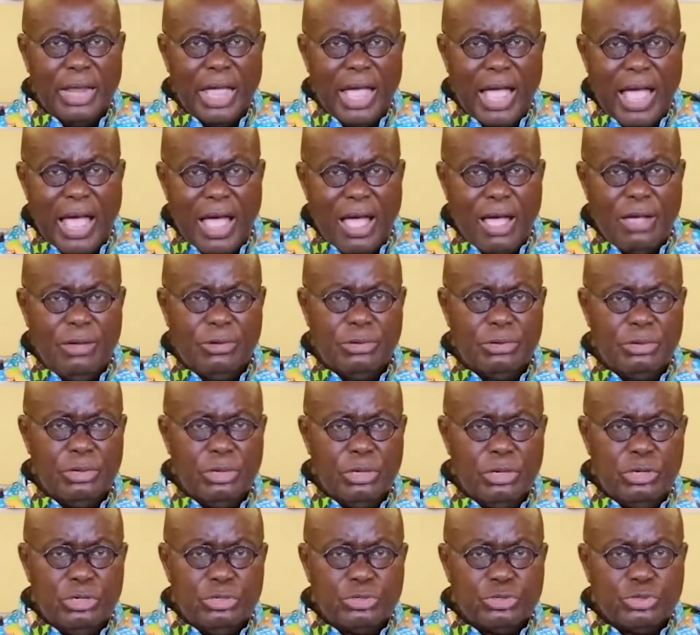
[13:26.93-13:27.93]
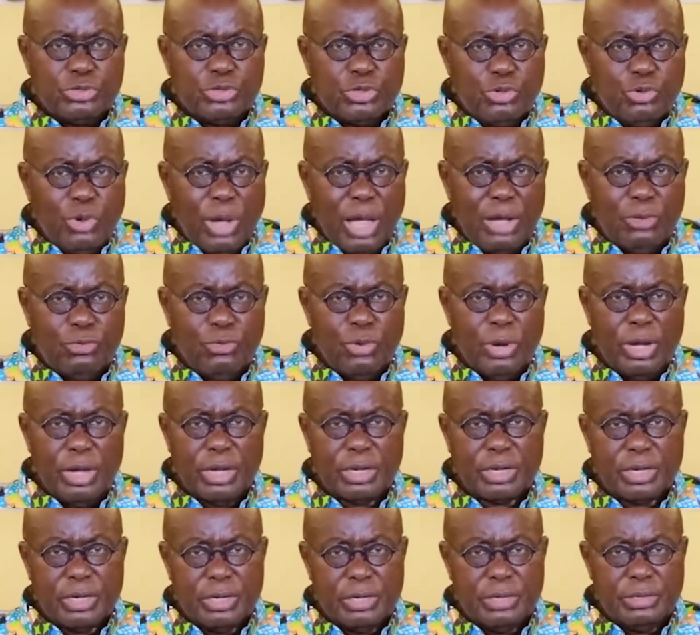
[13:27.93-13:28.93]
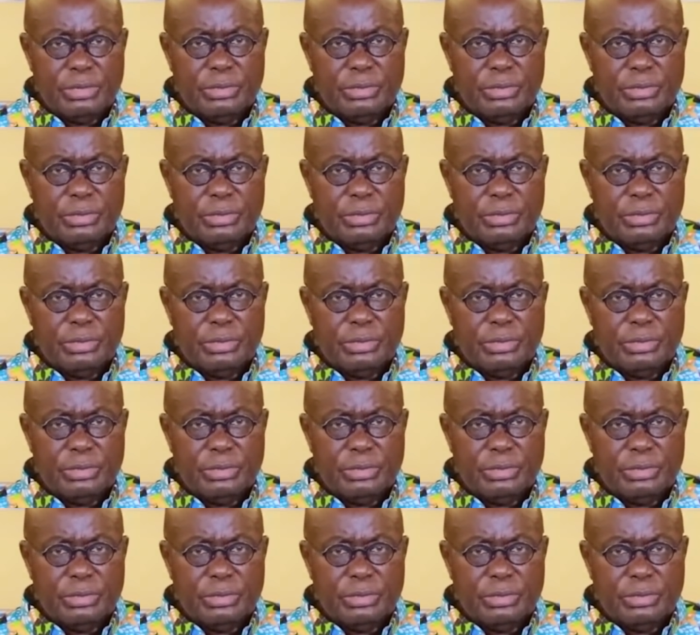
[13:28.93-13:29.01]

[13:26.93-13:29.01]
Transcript: how to do our work,